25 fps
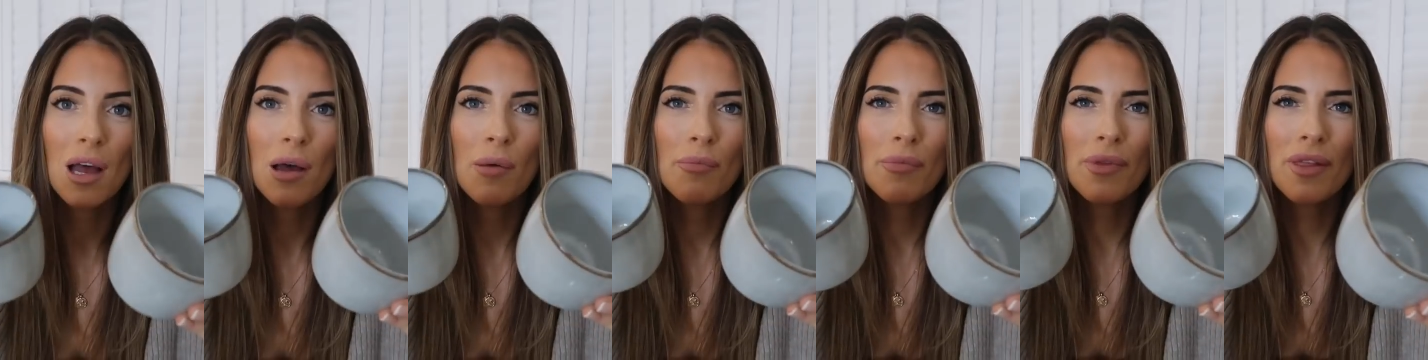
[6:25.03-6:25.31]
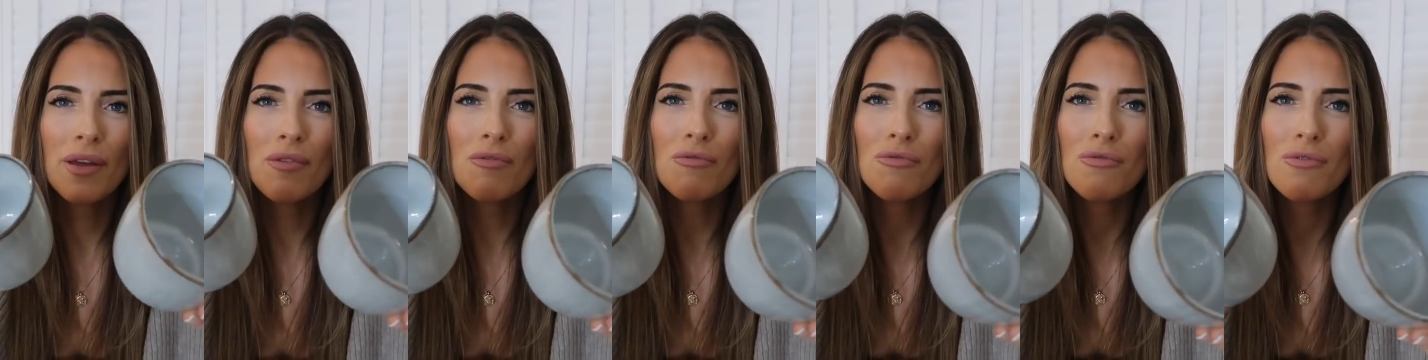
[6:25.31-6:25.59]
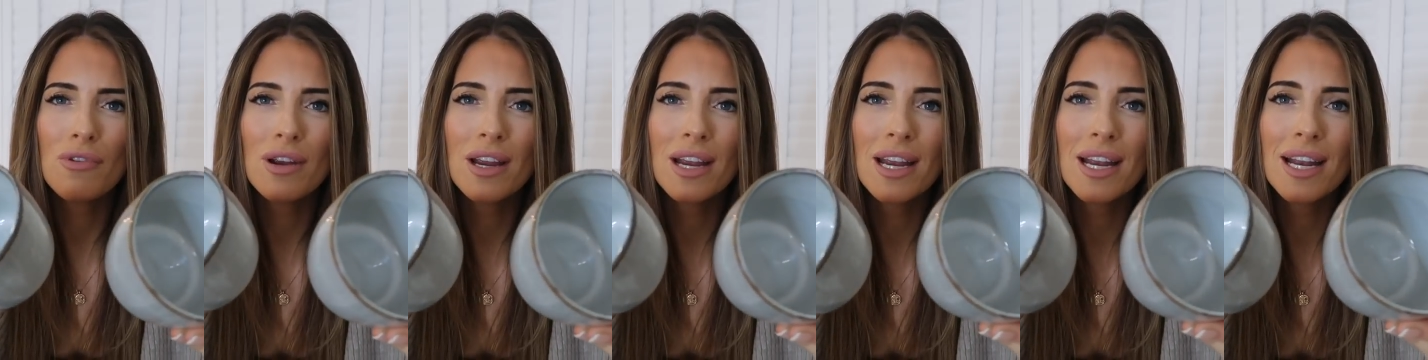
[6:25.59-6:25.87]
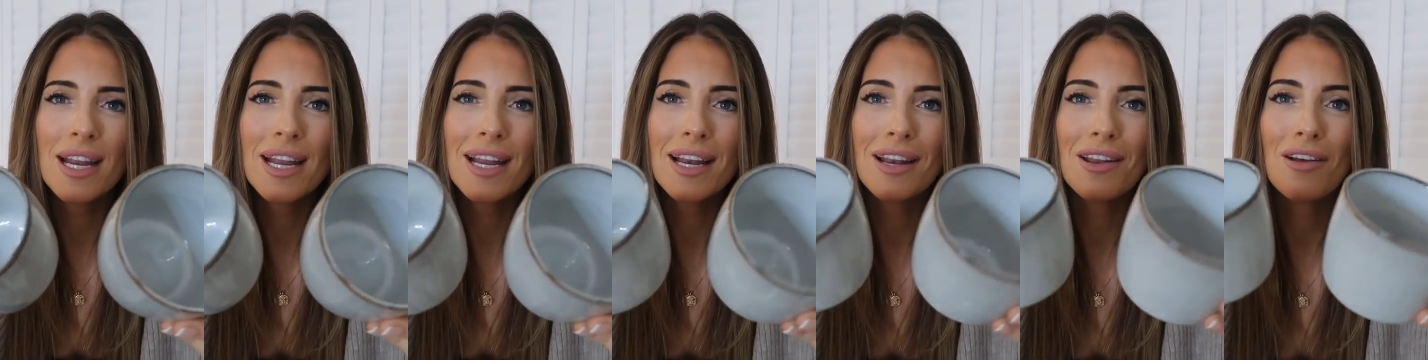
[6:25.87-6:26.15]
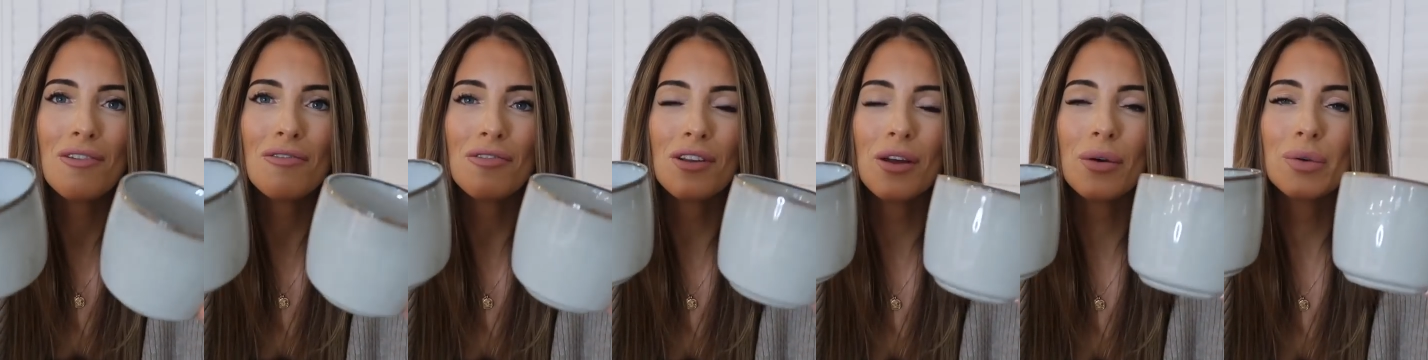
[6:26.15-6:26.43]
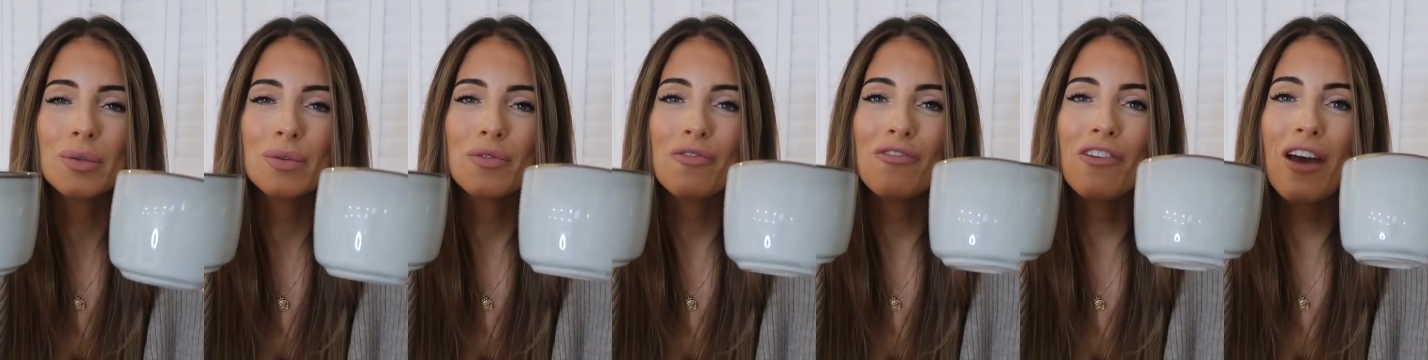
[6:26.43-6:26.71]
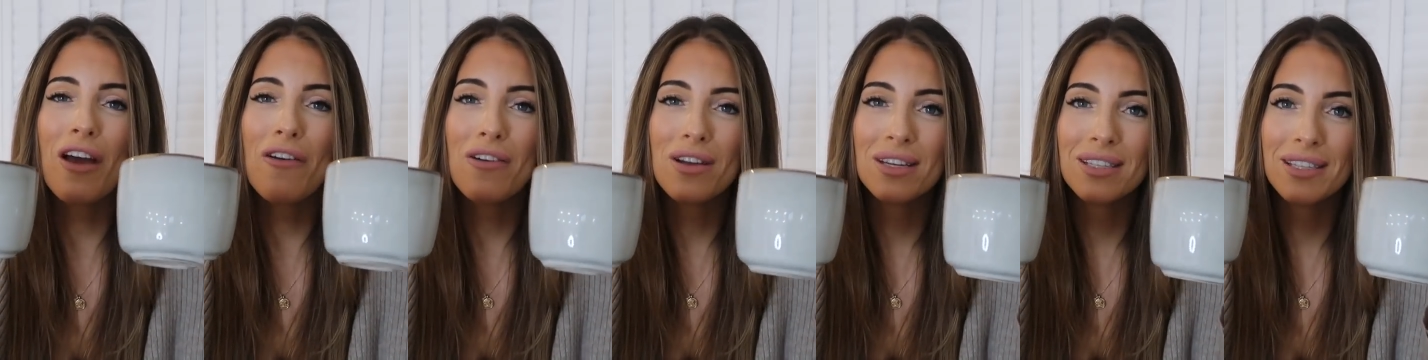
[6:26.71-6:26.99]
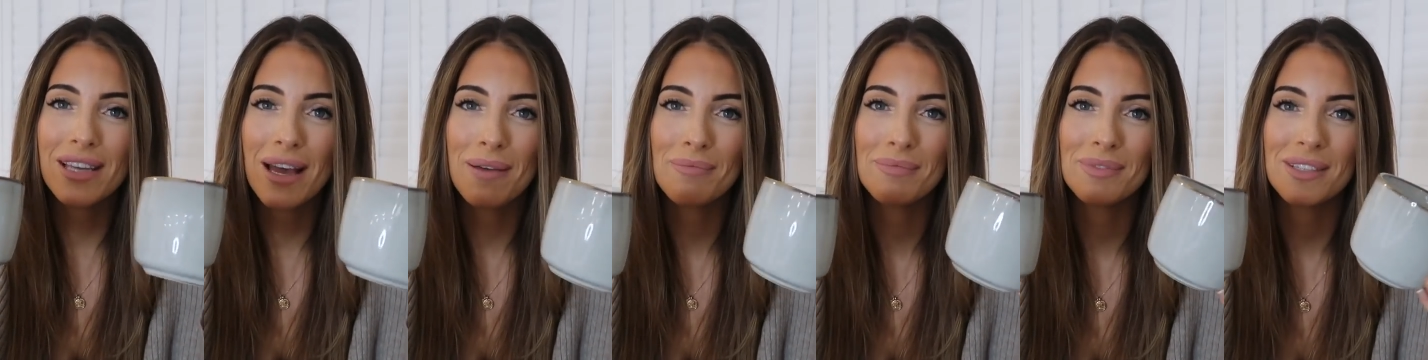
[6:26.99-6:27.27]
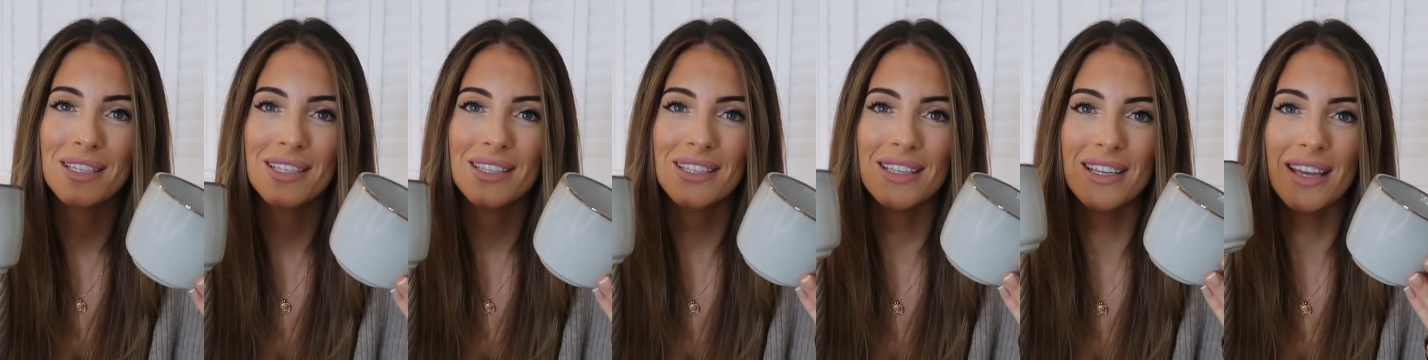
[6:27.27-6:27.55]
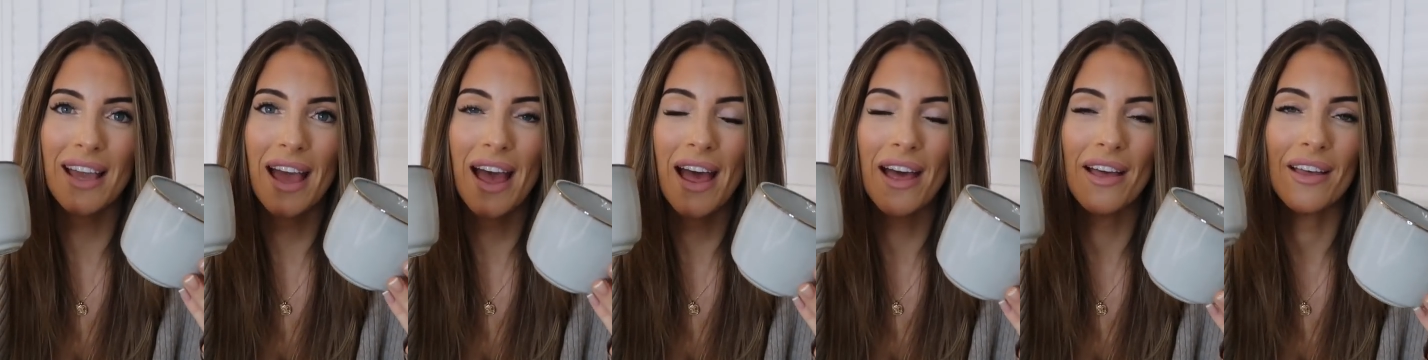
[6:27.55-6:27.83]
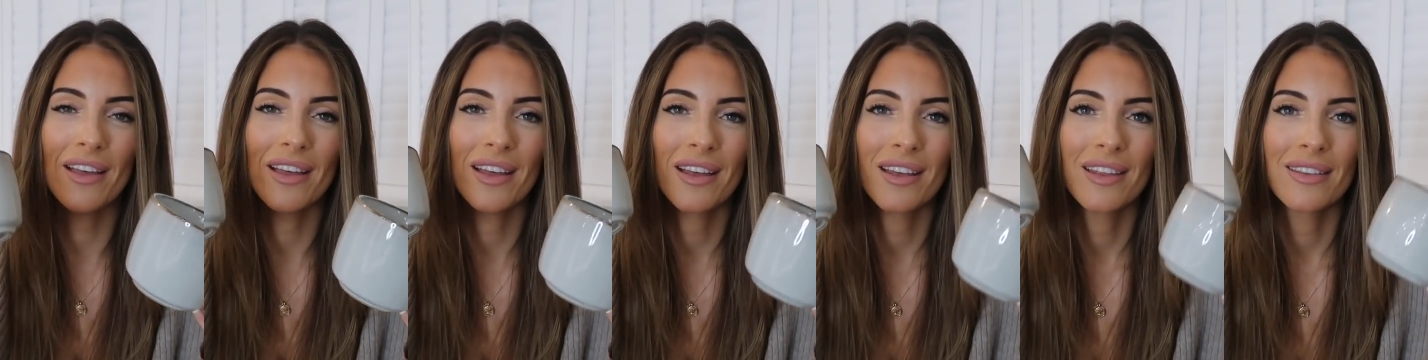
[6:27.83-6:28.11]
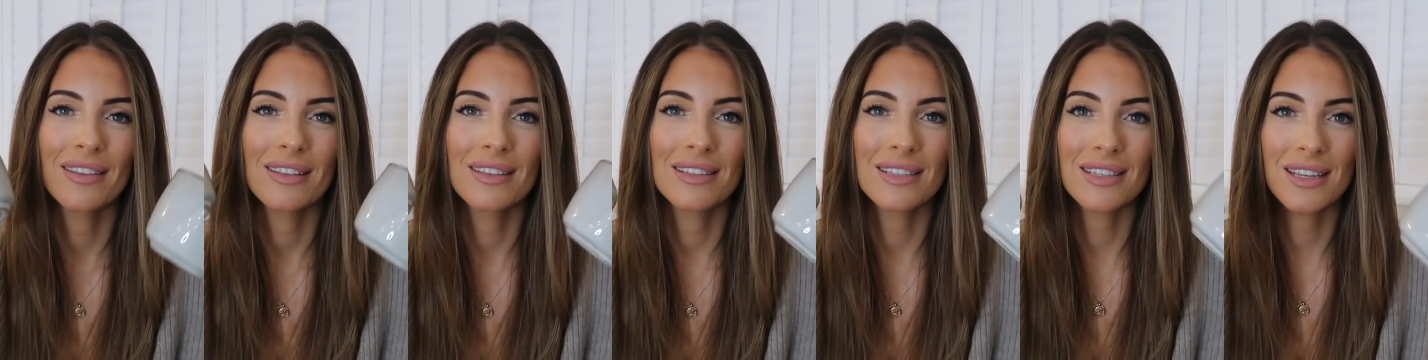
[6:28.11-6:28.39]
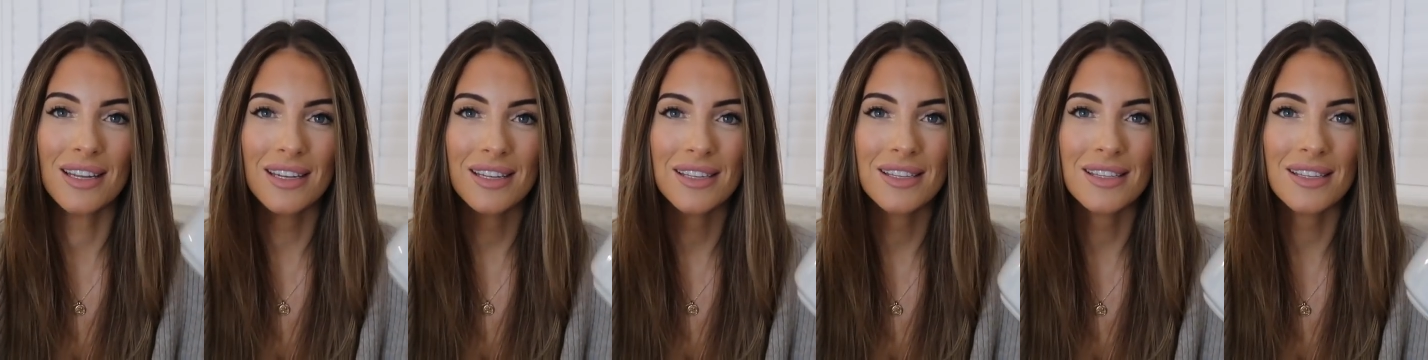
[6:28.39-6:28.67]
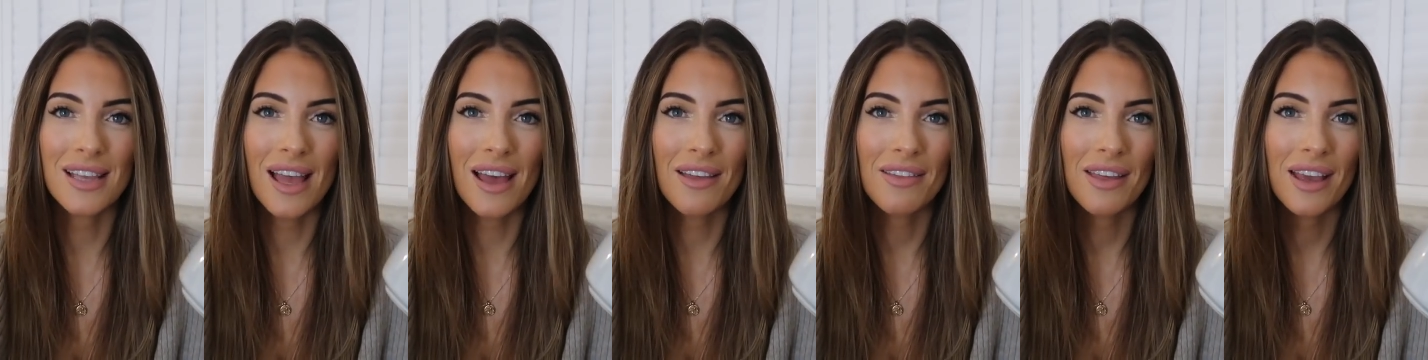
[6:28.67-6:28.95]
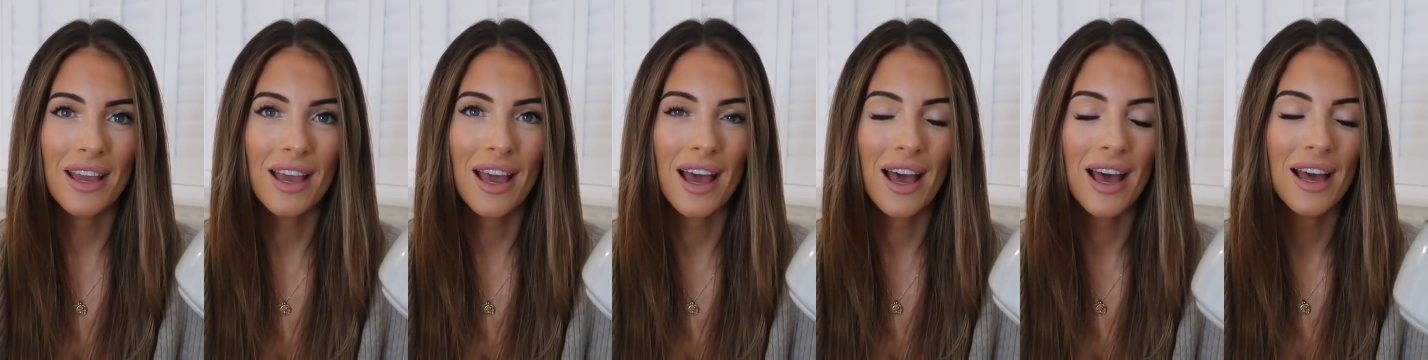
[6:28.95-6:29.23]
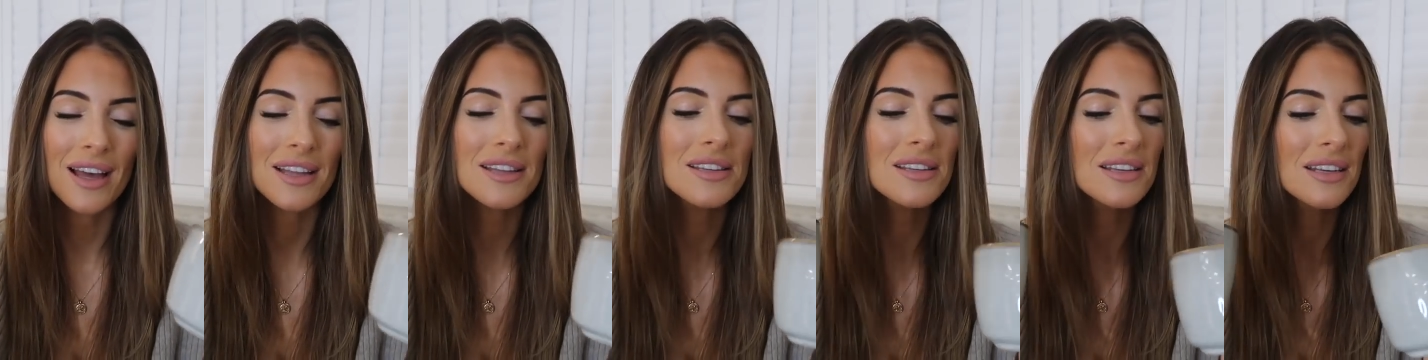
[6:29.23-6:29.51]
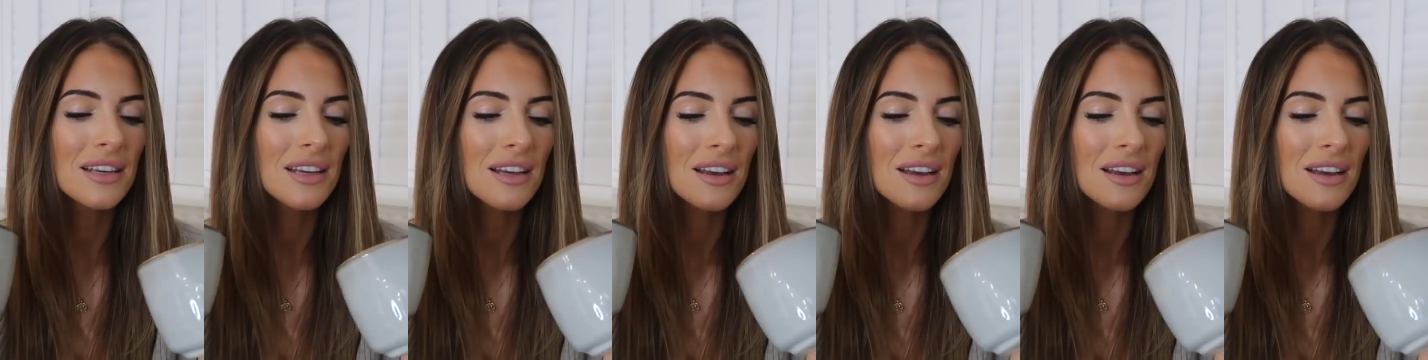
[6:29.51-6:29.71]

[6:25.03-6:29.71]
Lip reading: They're really lovely. I was very tempted to get the dinner set they had.